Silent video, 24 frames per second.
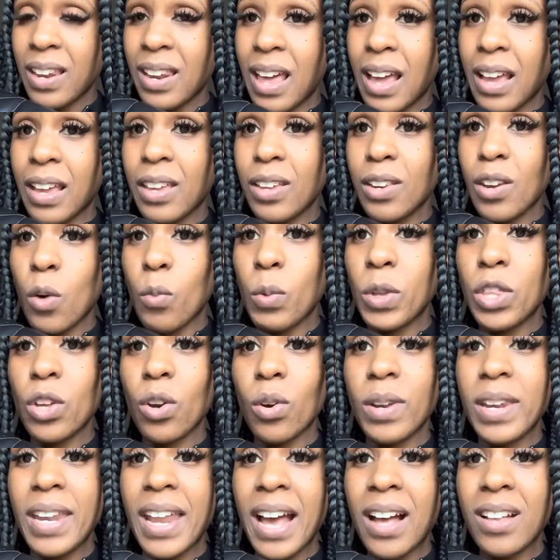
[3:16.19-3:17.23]
like, you know, with
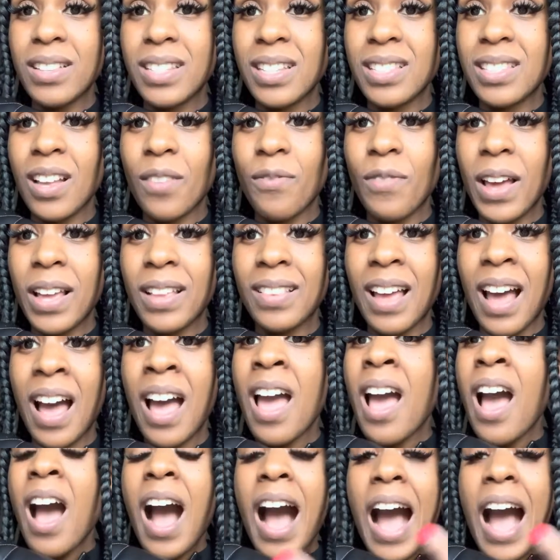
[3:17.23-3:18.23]
your nails and stuff like that.